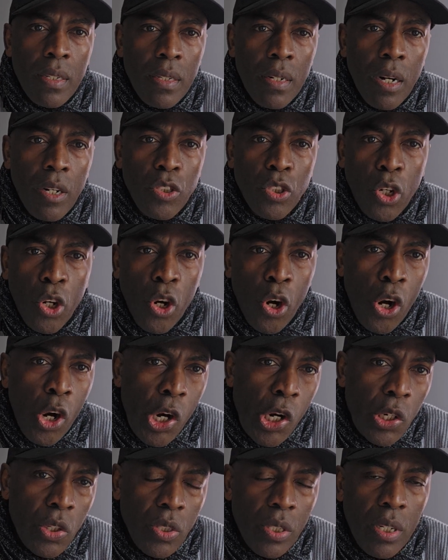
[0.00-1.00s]
or uh, to
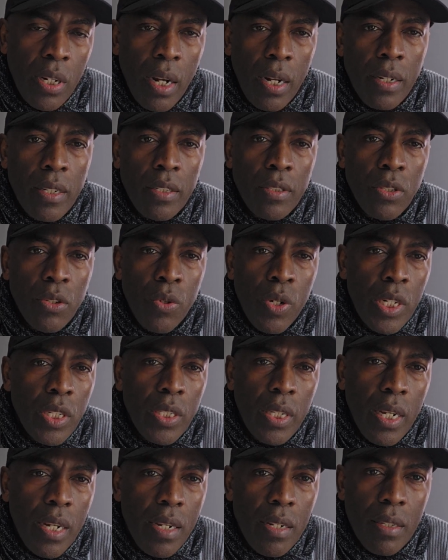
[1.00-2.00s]
curse God in doing
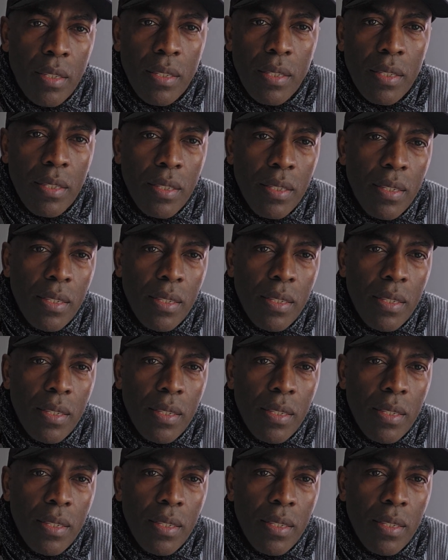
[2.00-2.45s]
things.